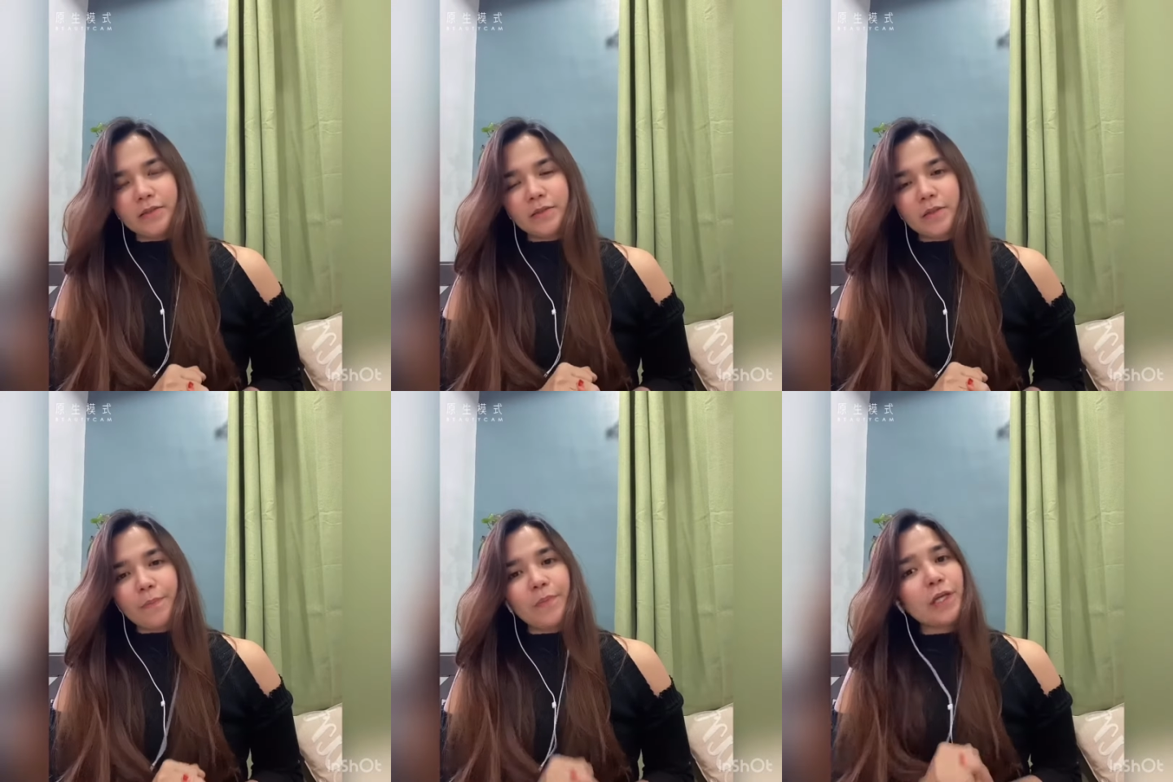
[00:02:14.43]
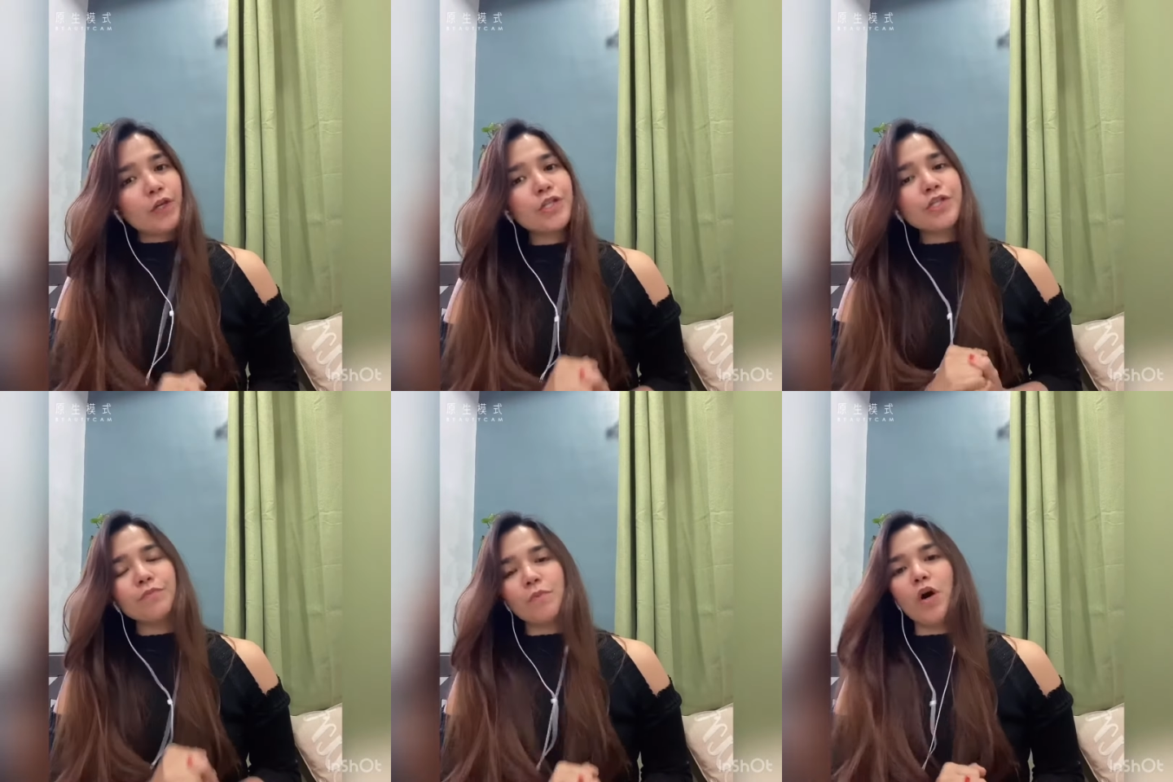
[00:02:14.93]
big or
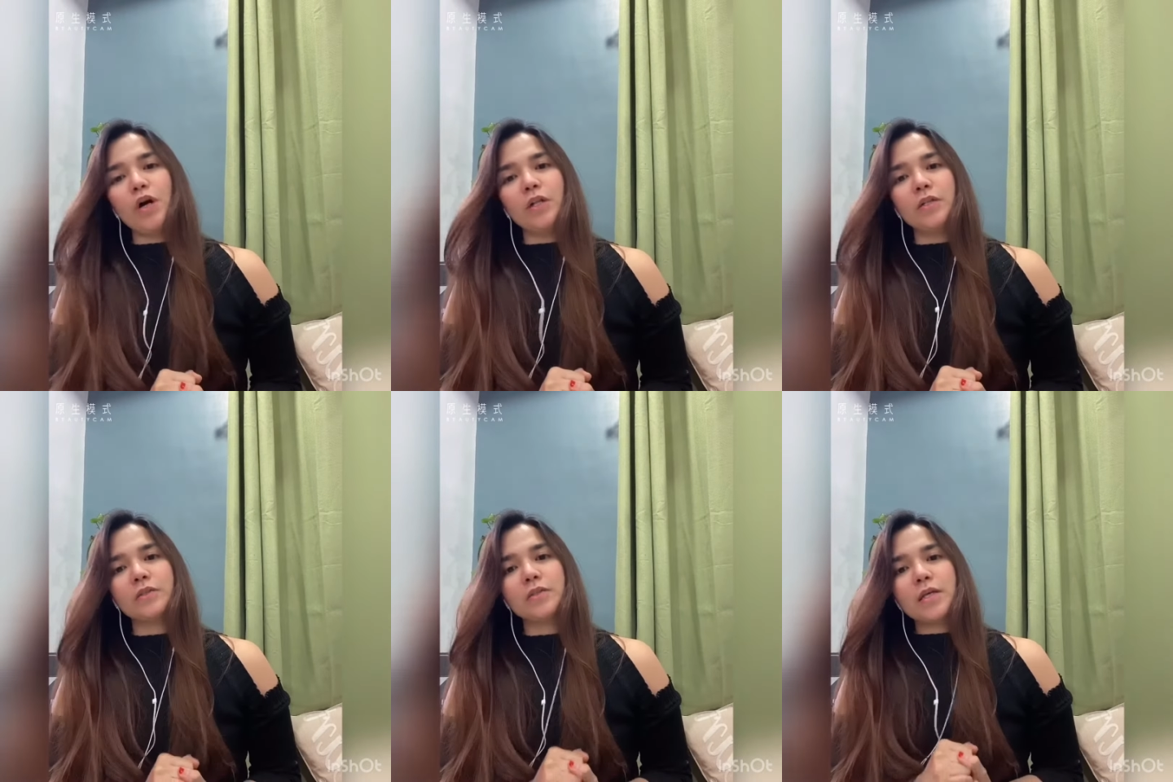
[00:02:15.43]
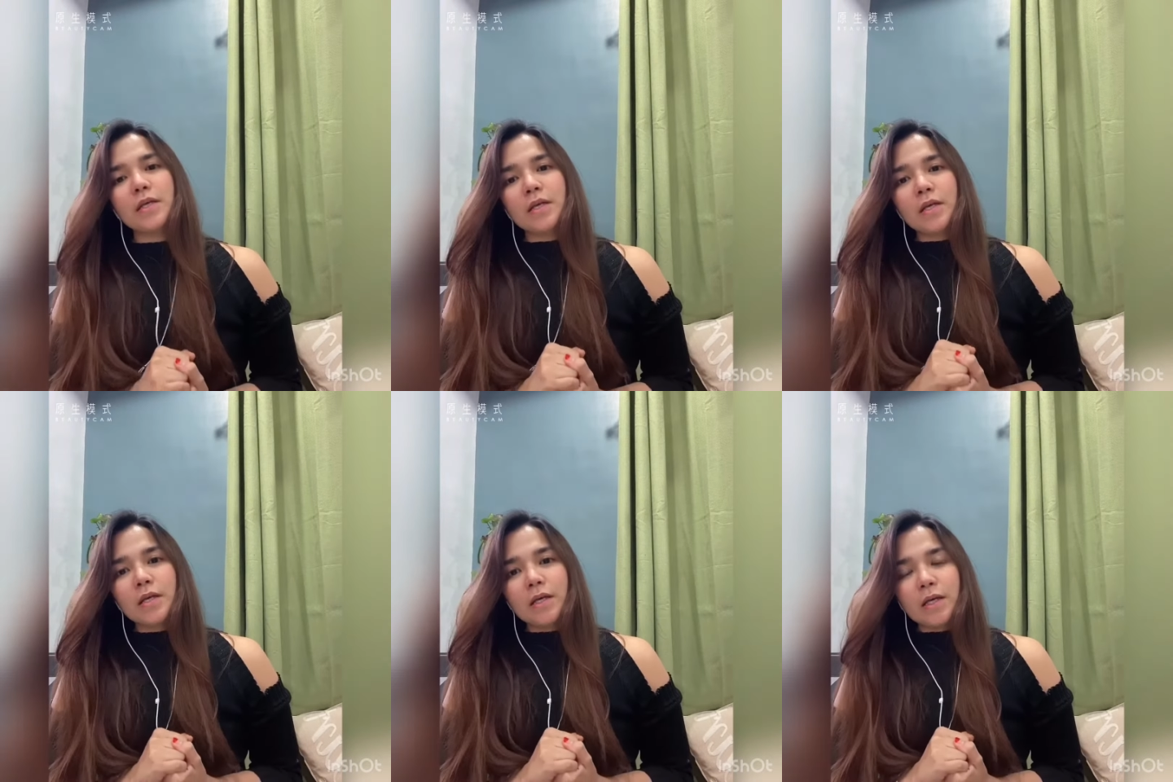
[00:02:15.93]
small,
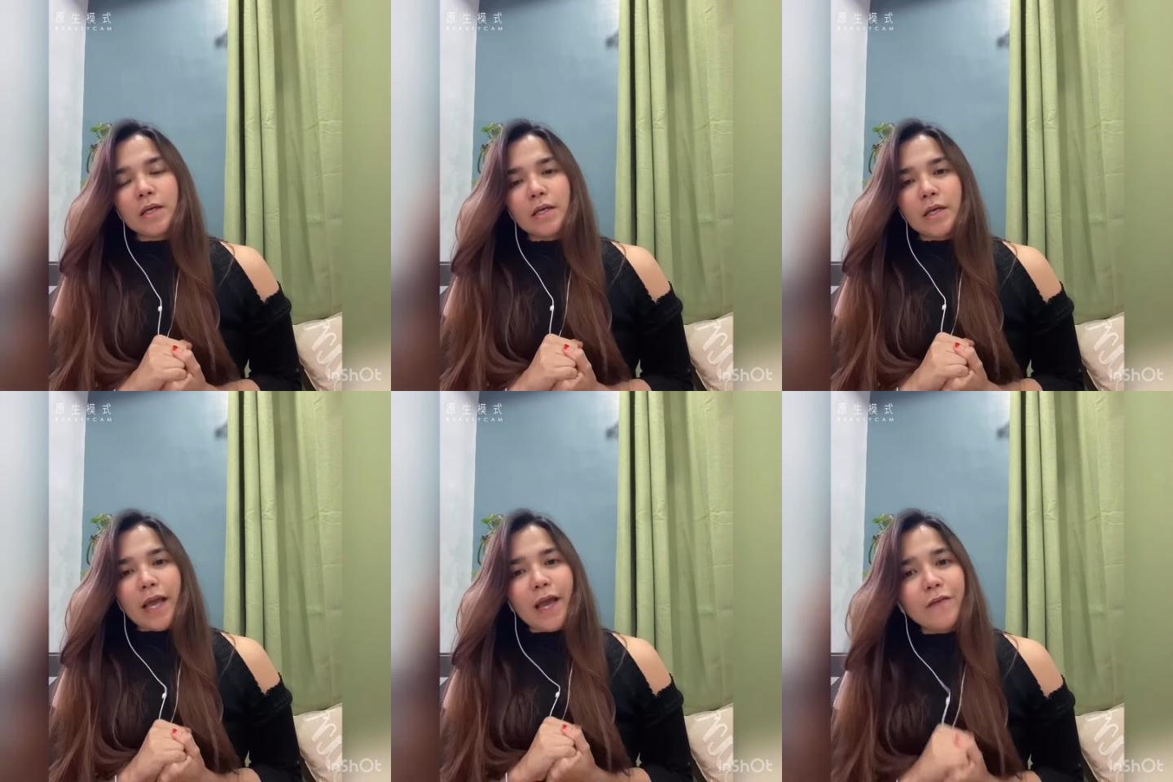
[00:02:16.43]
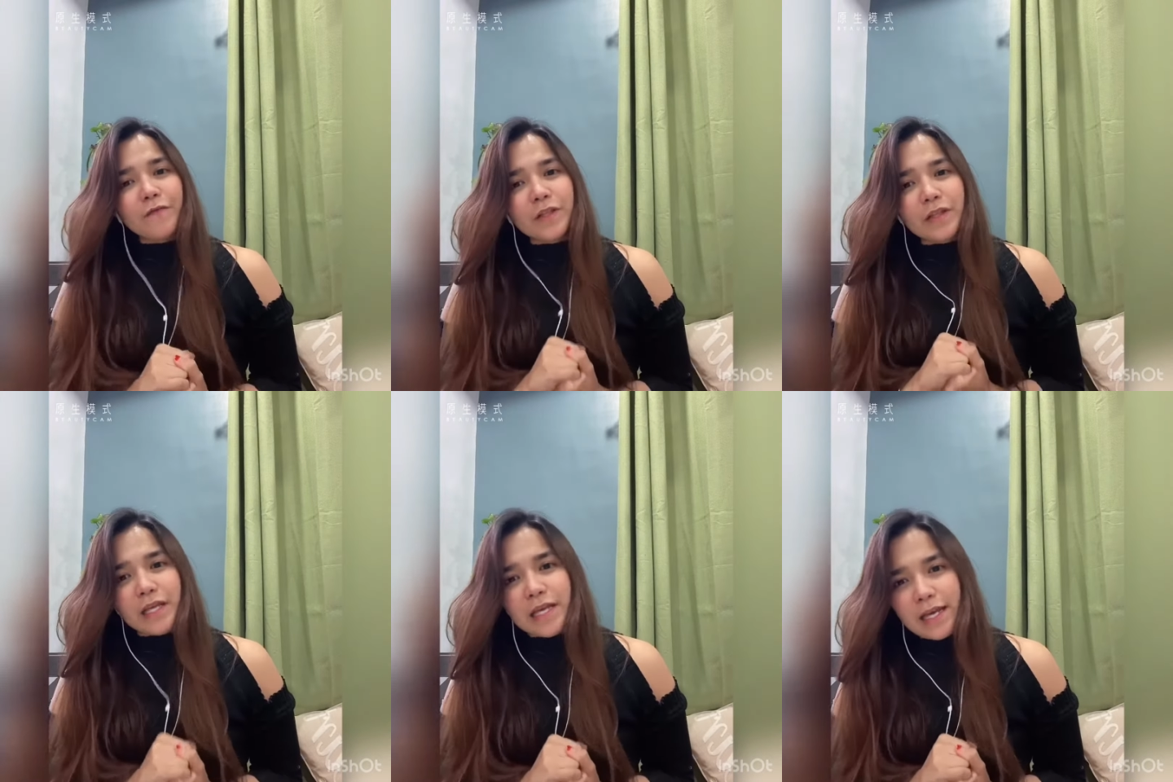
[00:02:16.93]

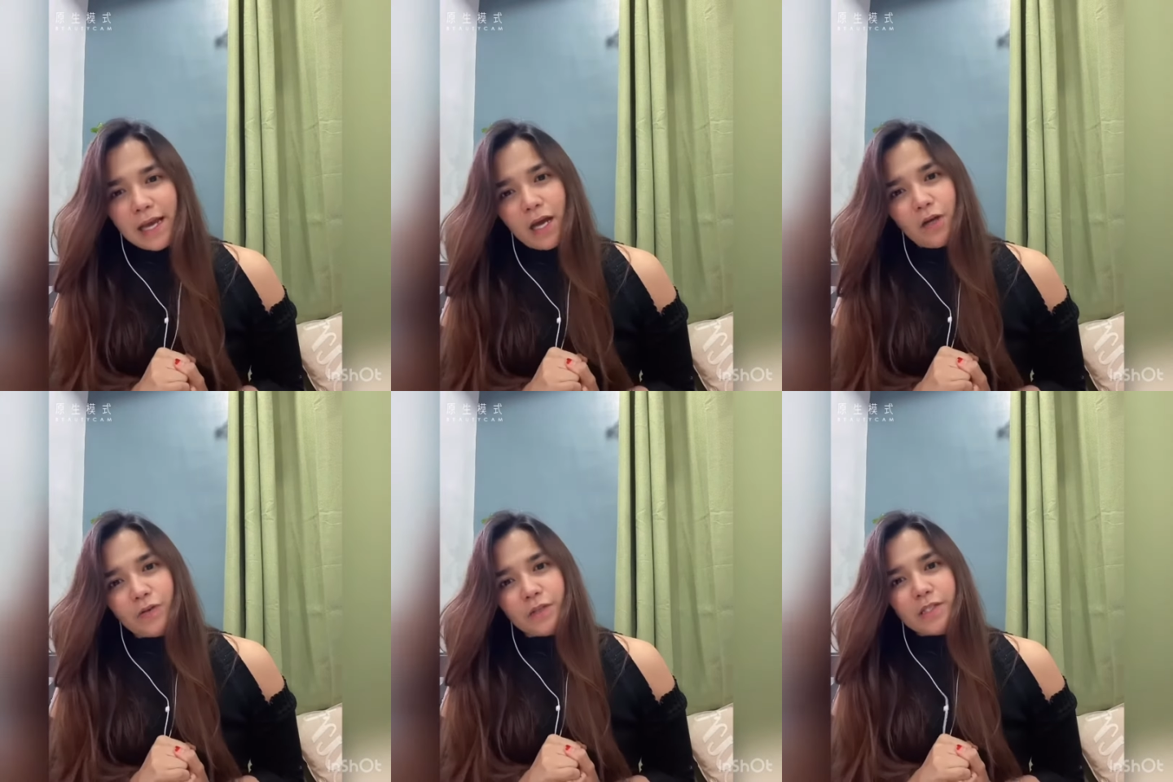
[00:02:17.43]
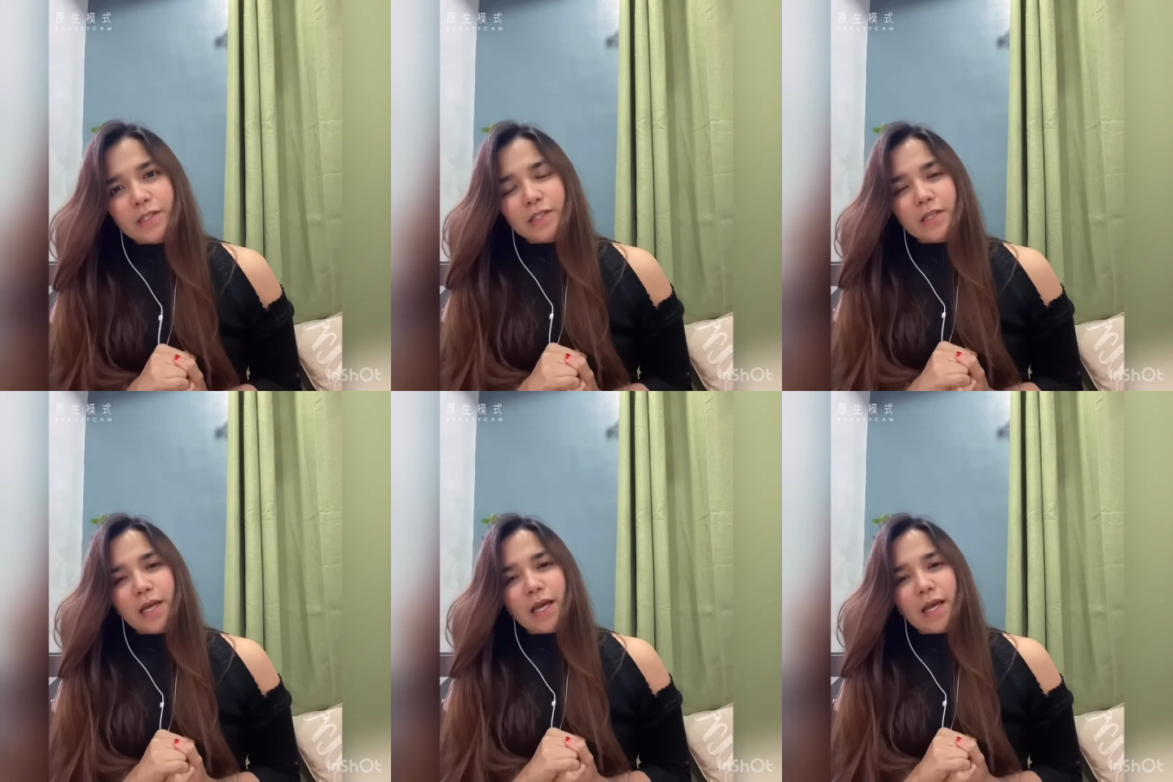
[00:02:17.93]
everything counts.